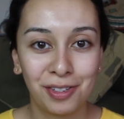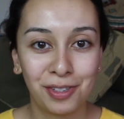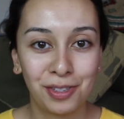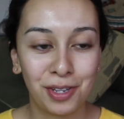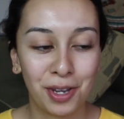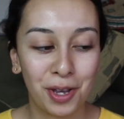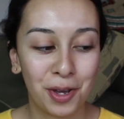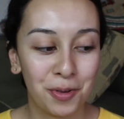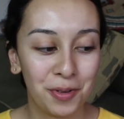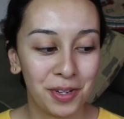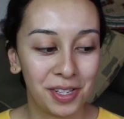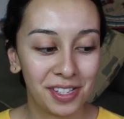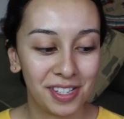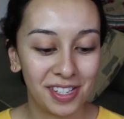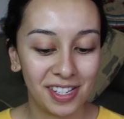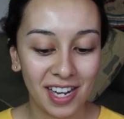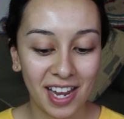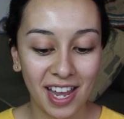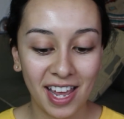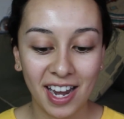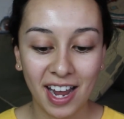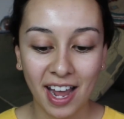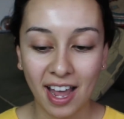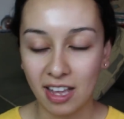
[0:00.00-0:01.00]
So
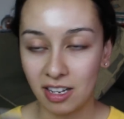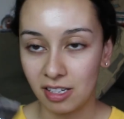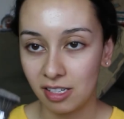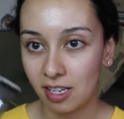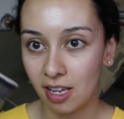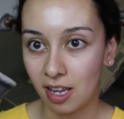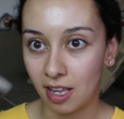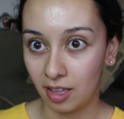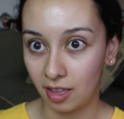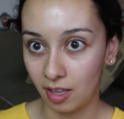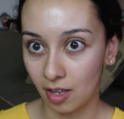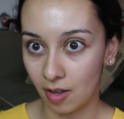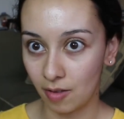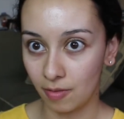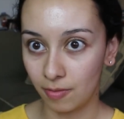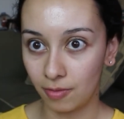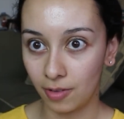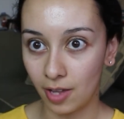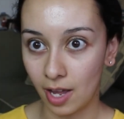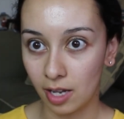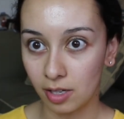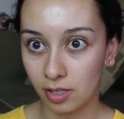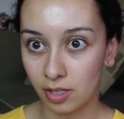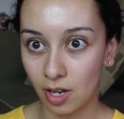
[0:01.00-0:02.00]
instead I take a
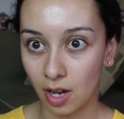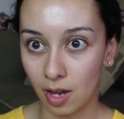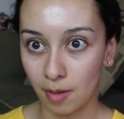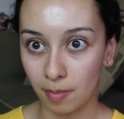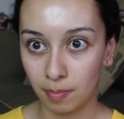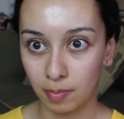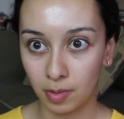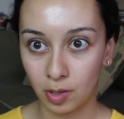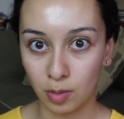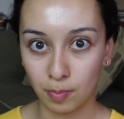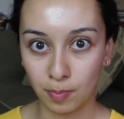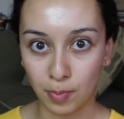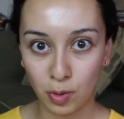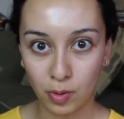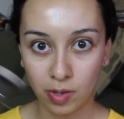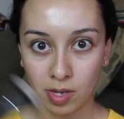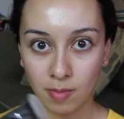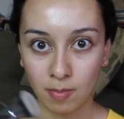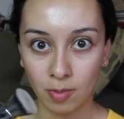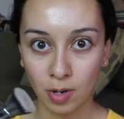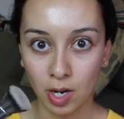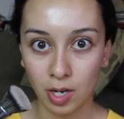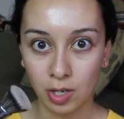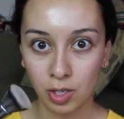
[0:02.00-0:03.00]
flat top
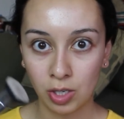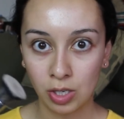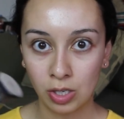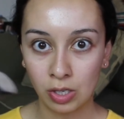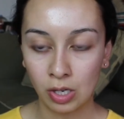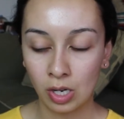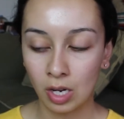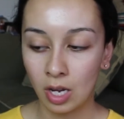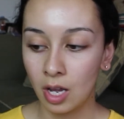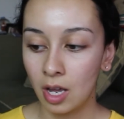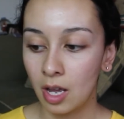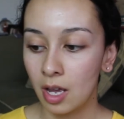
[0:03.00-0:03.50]
kabuki brush.